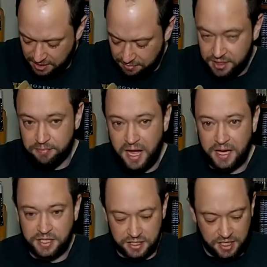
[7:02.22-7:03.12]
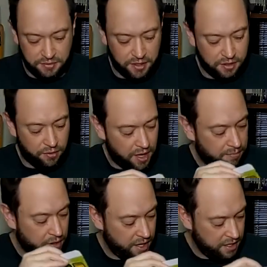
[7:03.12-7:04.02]
but the box just doesn't want to
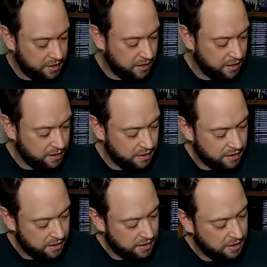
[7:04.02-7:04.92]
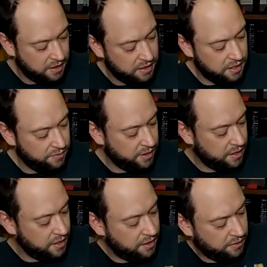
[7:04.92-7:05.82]
cooperate. There we
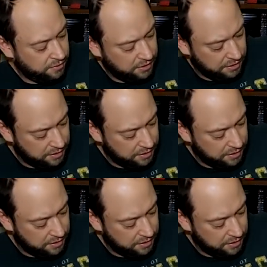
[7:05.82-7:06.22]
go.